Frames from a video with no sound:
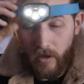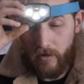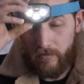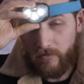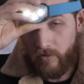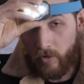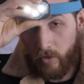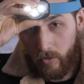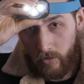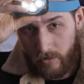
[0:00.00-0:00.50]
of
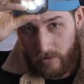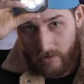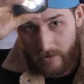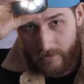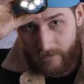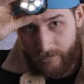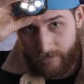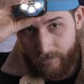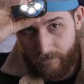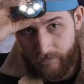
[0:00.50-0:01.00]
course,
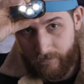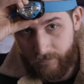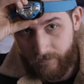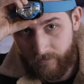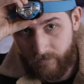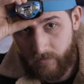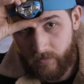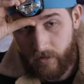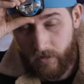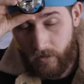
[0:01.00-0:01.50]

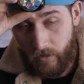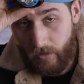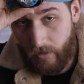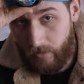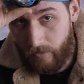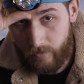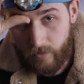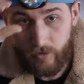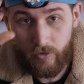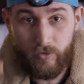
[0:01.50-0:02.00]

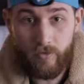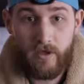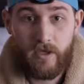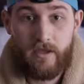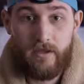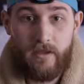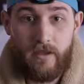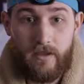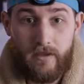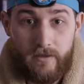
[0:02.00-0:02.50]
you
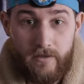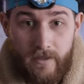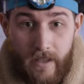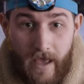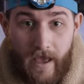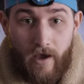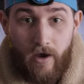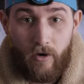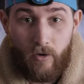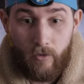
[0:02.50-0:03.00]
can
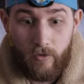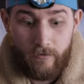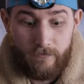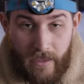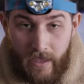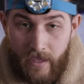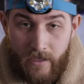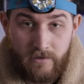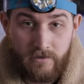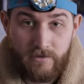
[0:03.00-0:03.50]
now
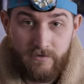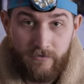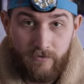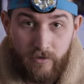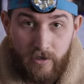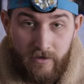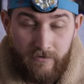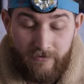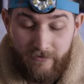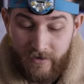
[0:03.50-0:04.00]

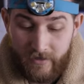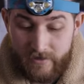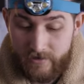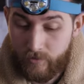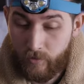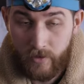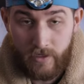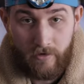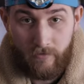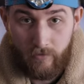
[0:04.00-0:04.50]
hands-free fix
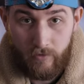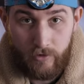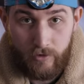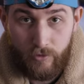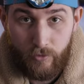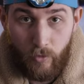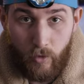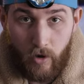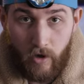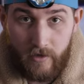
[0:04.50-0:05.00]
whatever
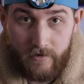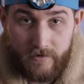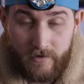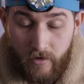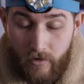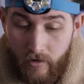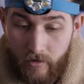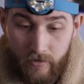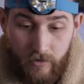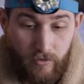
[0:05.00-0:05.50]
you want
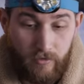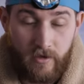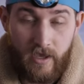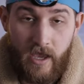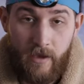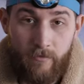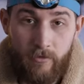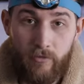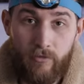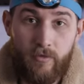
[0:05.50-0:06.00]
on your
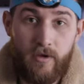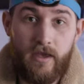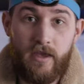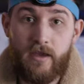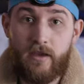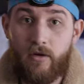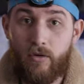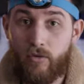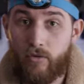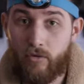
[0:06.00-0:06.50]
camera
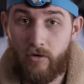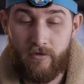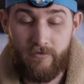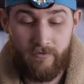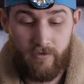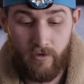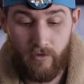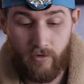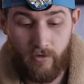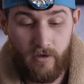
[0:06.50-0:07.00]
rig or
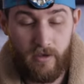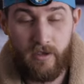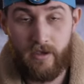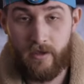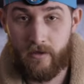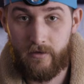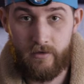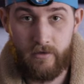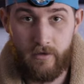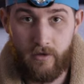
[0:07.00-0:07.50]
if you're
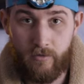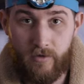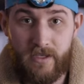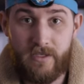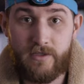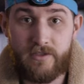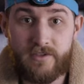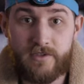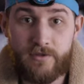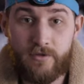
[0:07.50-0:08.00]
you know in
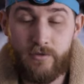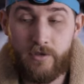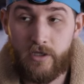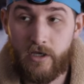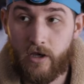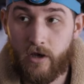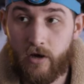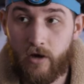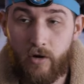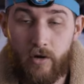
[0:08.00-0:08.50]
a
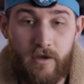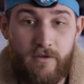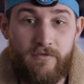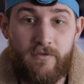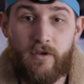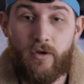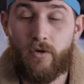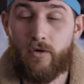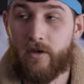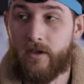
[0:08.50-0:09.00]
studio, if
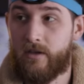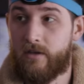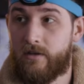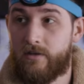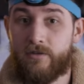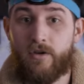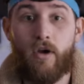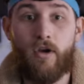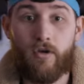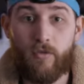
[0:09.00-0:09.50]
you're in a
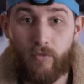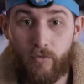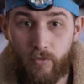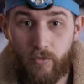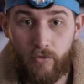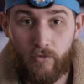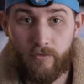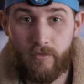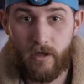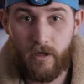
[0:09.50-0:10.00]
dark
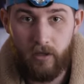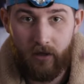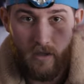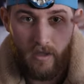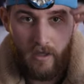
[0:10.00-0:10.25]
room